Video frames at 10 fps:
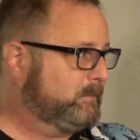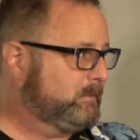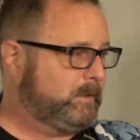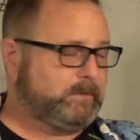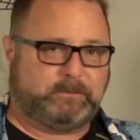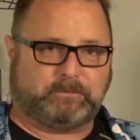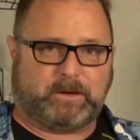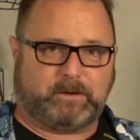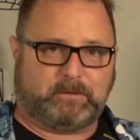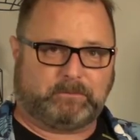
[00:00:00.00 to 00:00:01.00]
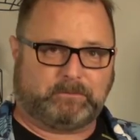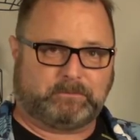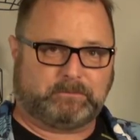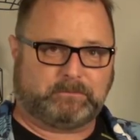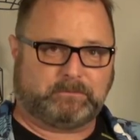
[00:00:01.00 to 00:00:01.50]
in these radars.
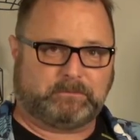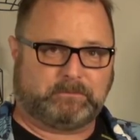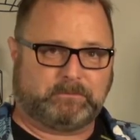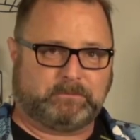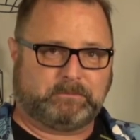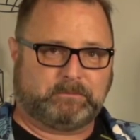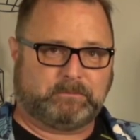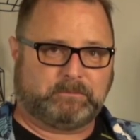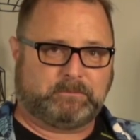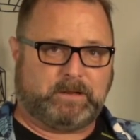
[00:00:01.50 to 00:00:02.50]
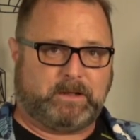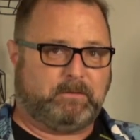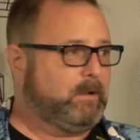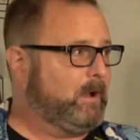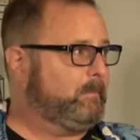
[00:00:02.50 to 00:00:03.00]

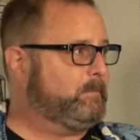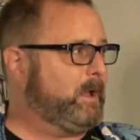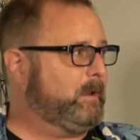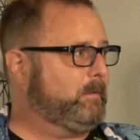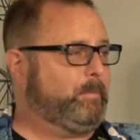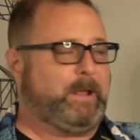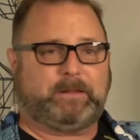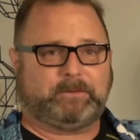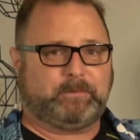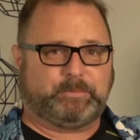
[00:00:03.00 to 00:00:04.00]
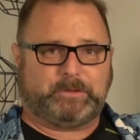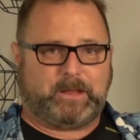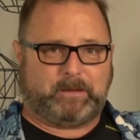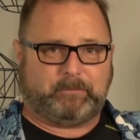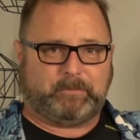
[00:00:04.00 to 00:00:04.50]
Now, I'm not passing
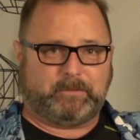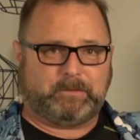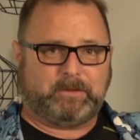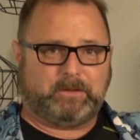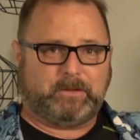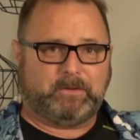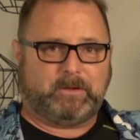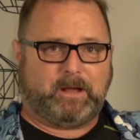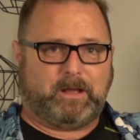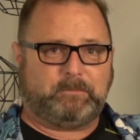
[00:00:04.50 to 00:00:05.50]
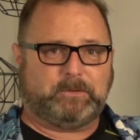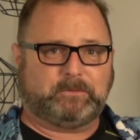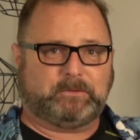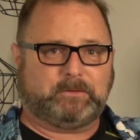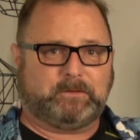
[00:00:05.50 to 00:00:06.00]
blame. I'm
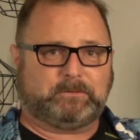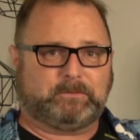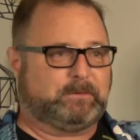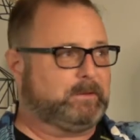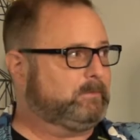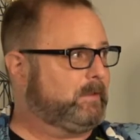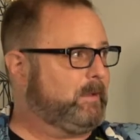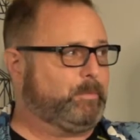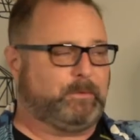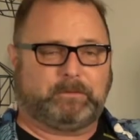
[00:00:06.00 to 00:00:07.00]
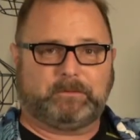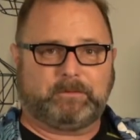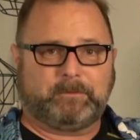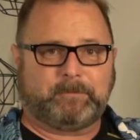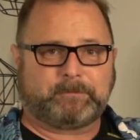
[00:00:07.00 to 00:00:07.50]
using this as an example
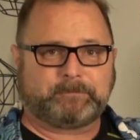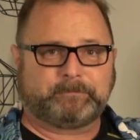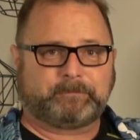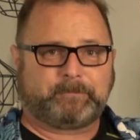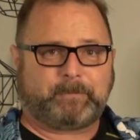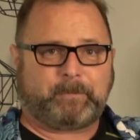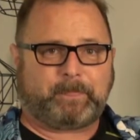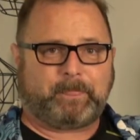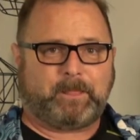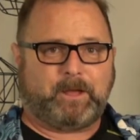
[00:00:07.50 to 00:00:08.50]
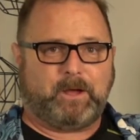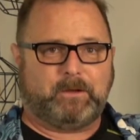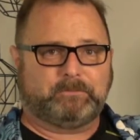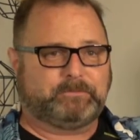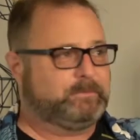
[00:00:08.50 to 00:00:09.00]

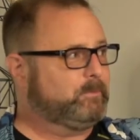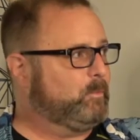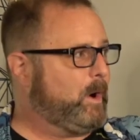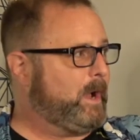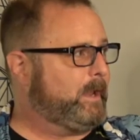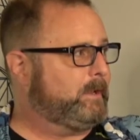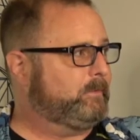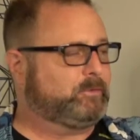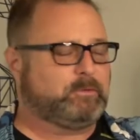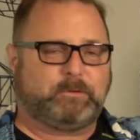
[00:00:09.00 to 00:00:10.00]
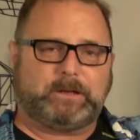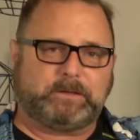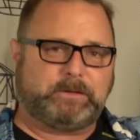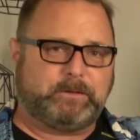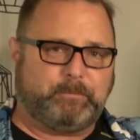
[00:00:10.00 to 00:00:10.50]
of why it is
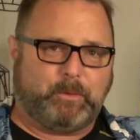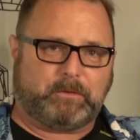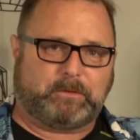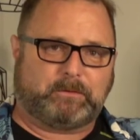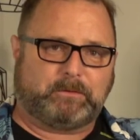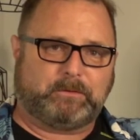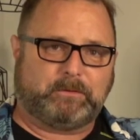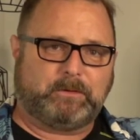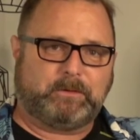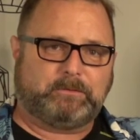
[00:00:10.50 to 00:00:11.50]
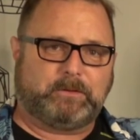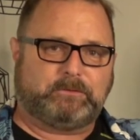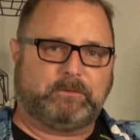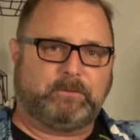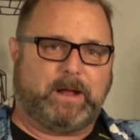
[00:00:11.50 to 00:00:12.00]
critically important
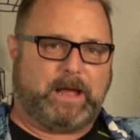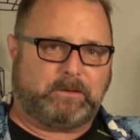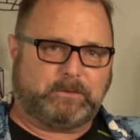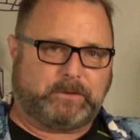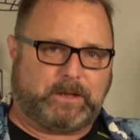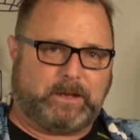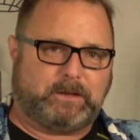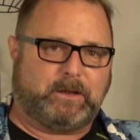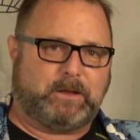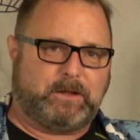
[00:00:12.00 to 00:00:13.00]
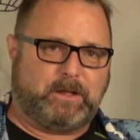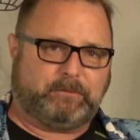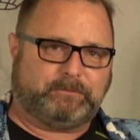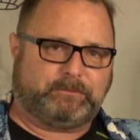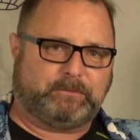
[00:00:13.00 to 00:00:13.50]
that you allocate
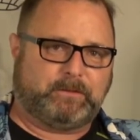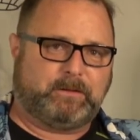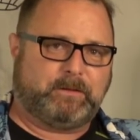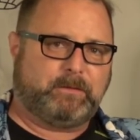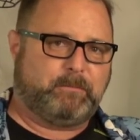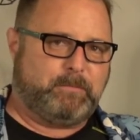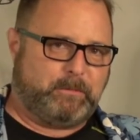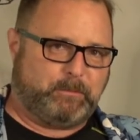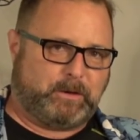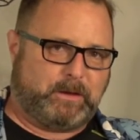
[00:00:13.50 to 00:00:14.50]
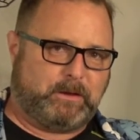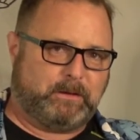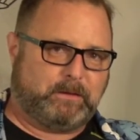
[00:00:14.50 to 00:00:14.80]
enough memory